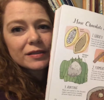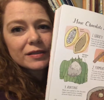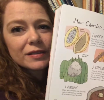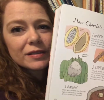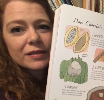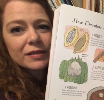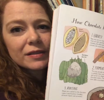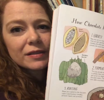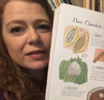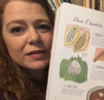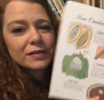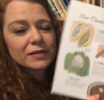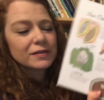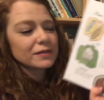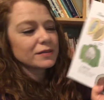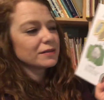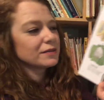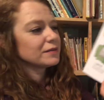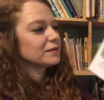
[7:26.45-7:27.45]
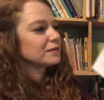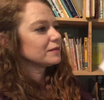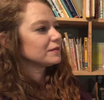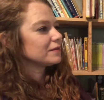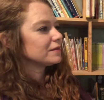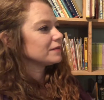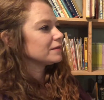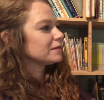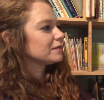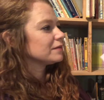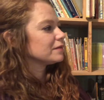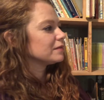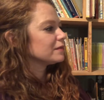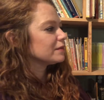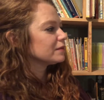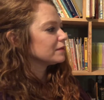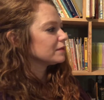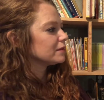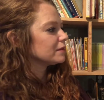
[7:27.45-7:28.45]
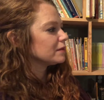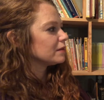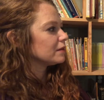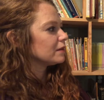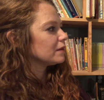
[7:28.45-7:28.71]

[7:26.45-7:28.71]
No one is speaking in this clip.